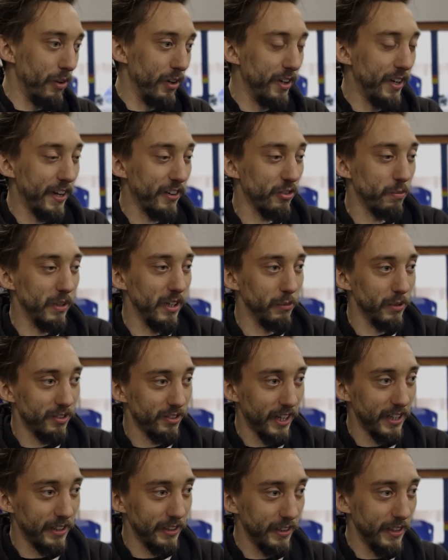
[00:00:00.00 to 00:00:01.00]
and next minute we're
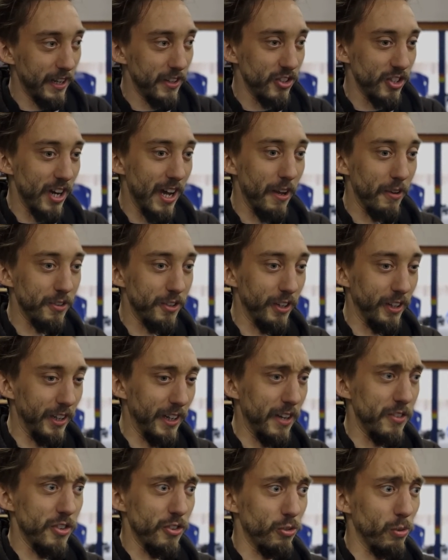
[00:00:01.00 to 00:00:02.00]
taking an engine out, doing an
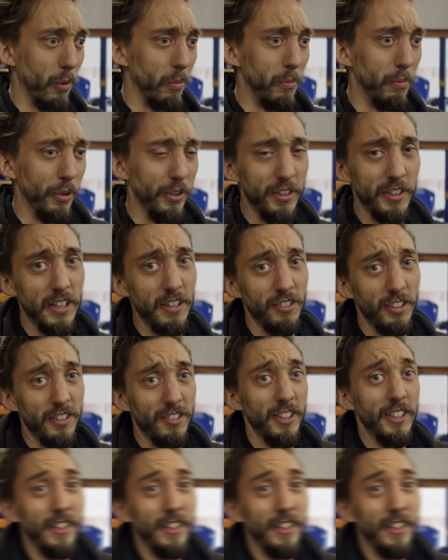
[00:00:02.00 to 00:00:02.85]
engine swap on a DCT.